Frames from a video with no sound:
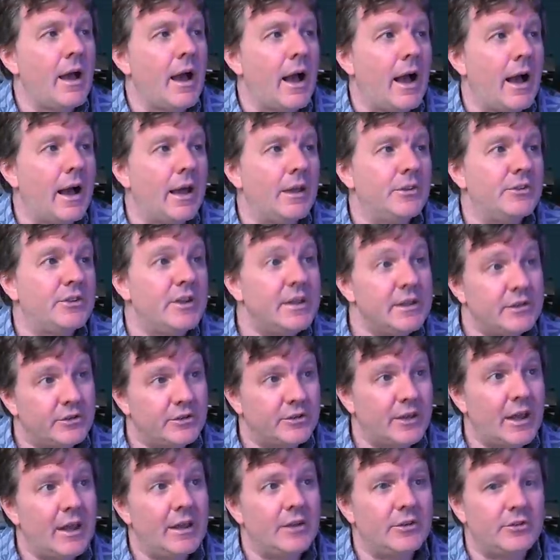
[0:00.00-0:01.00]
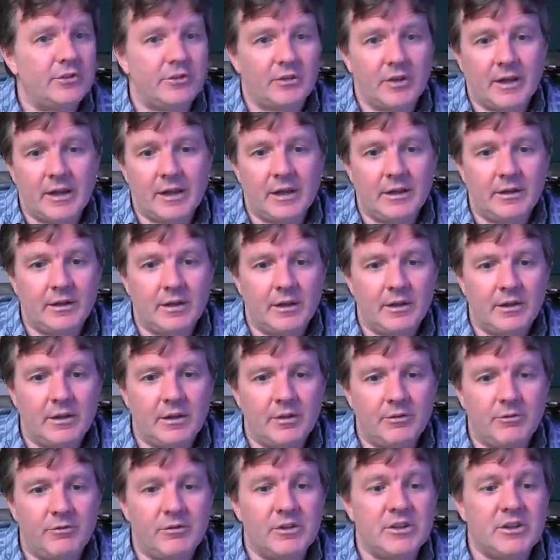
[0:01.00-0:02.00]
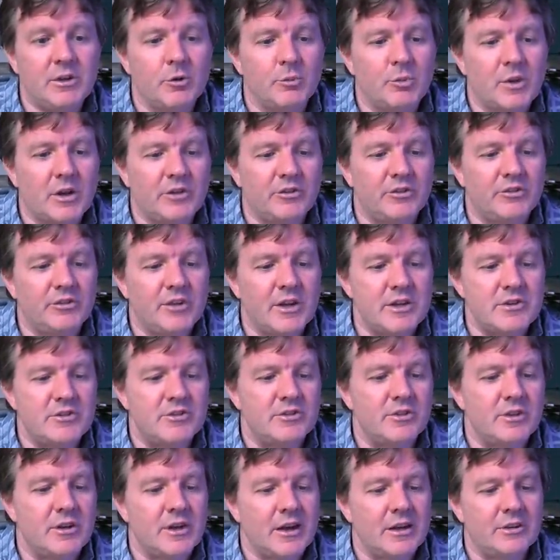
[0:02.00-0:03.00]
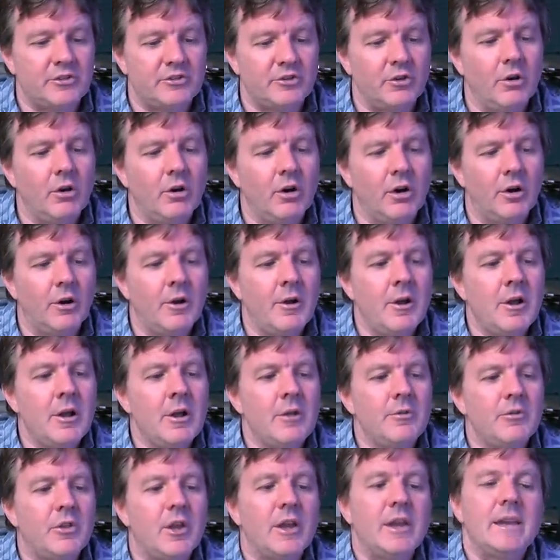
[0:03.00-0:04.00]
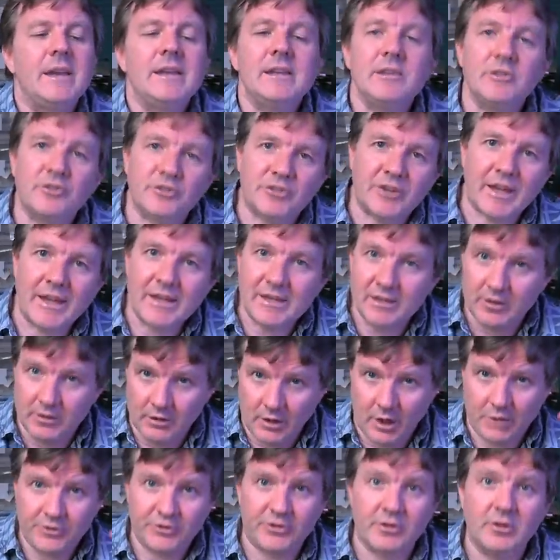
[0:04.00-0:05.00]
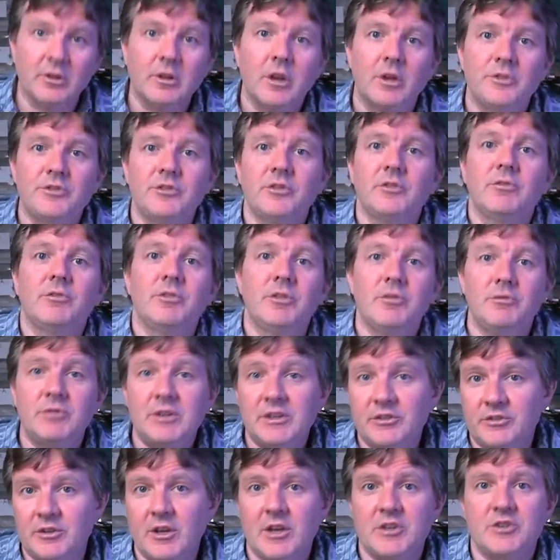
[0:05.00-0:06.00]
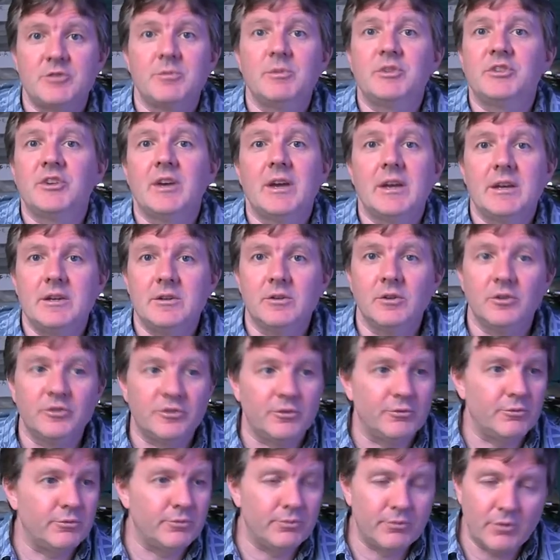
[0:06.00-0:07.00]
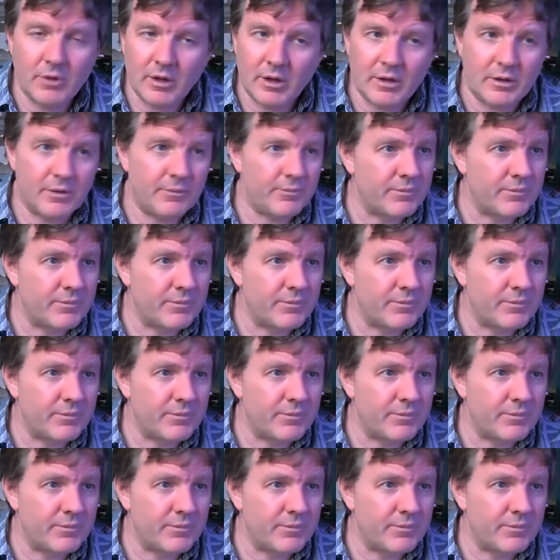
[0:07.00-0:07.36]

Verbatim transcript: And he says in the video presentation that I saw that he has taken lots and lots of the research materials and uh,